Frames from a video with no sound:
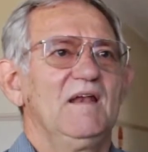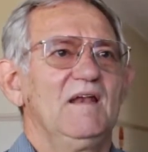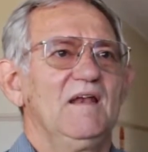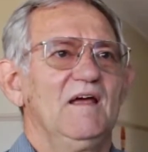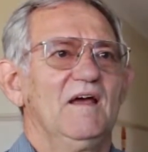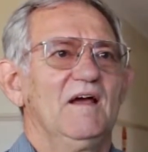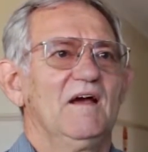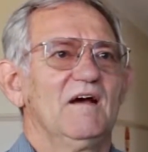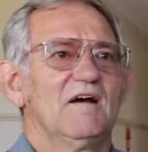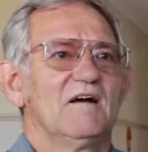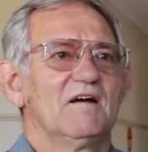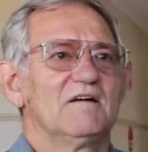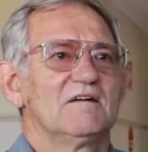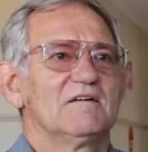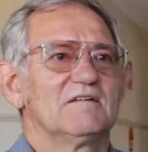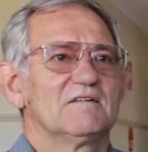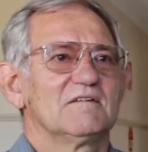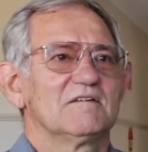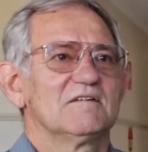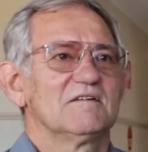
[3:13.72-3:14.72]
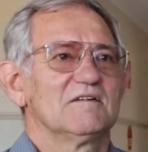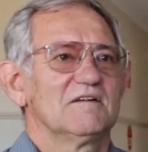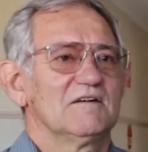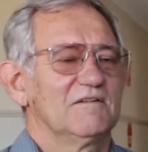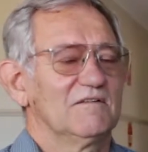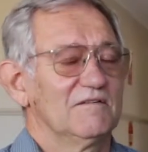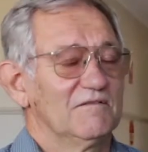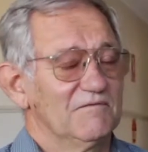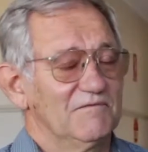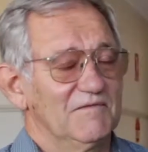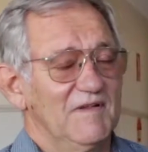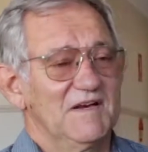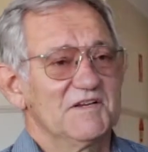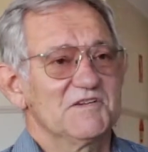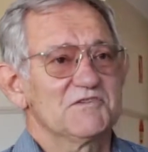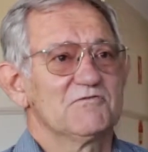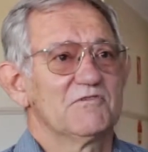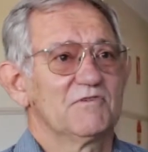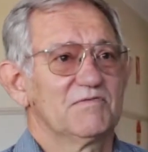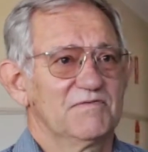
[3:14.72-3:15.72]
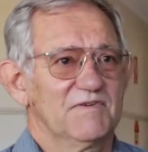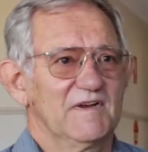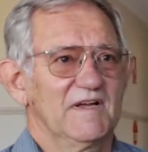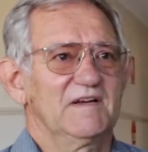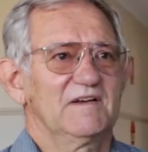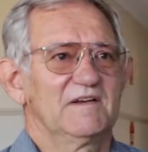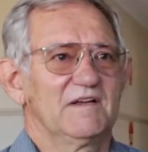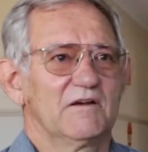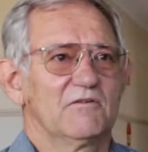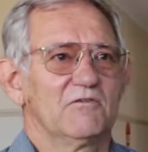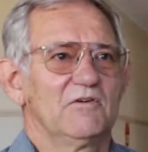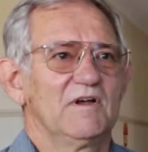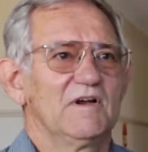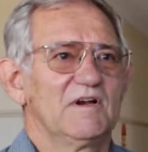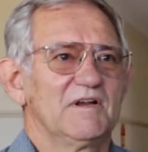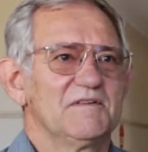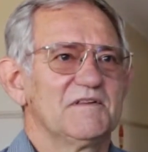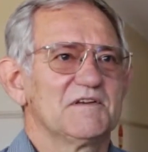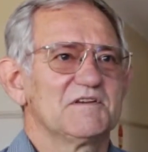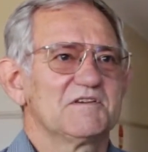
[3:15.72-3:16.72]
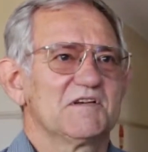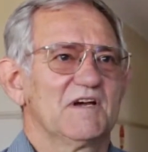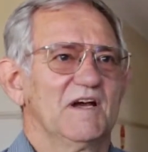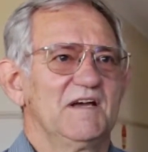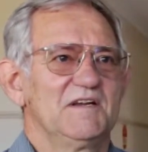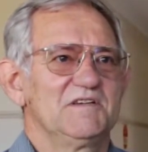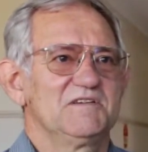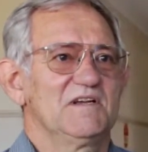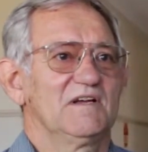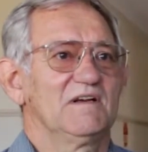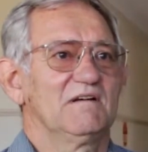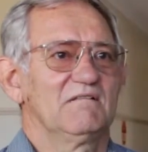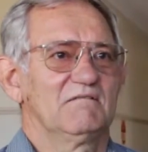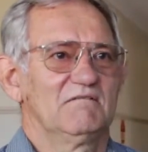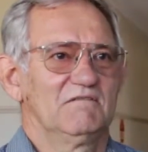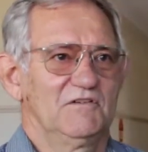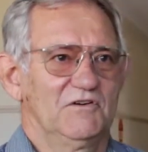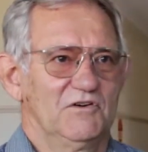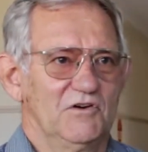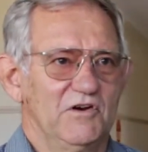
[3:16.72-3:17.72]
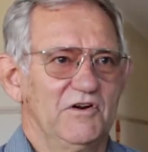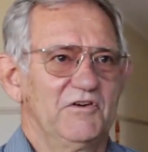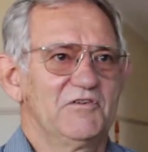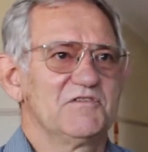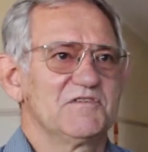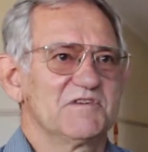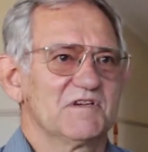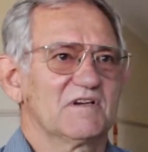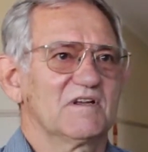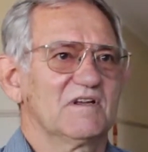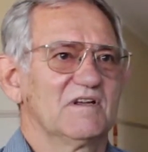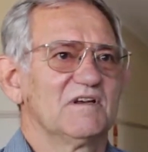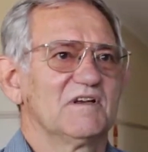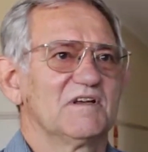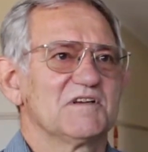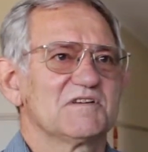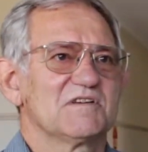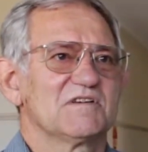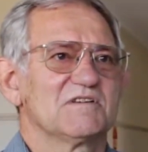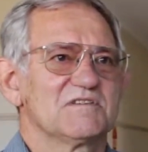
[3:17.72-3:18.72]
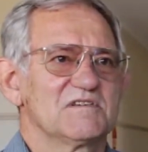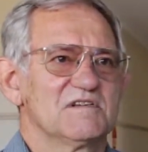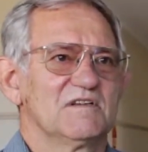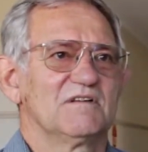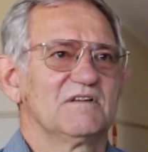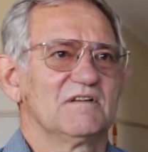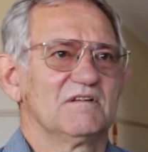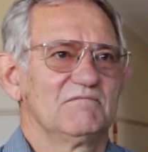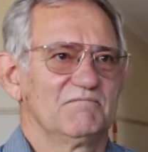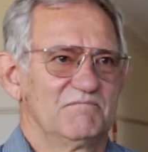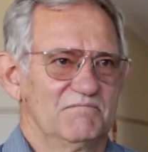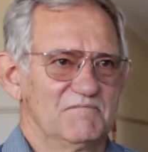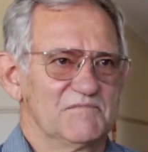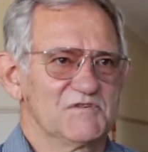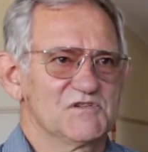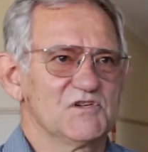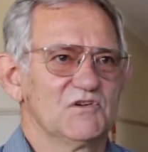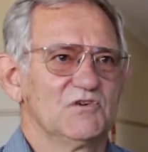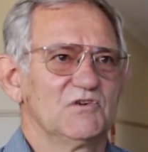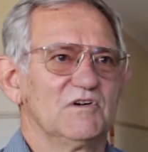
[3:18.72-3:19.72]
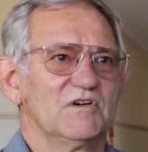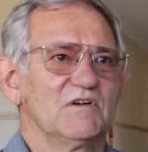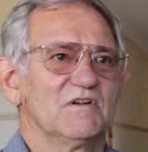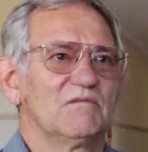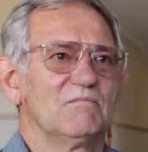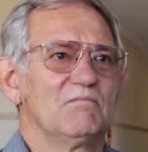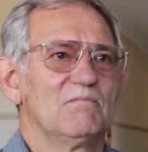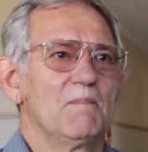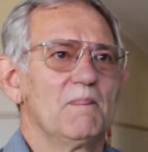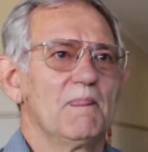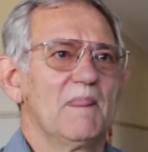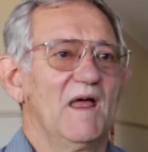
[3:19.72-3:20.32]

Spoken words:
Now, that's reflecting really the changing nitrogen conditions in the soil,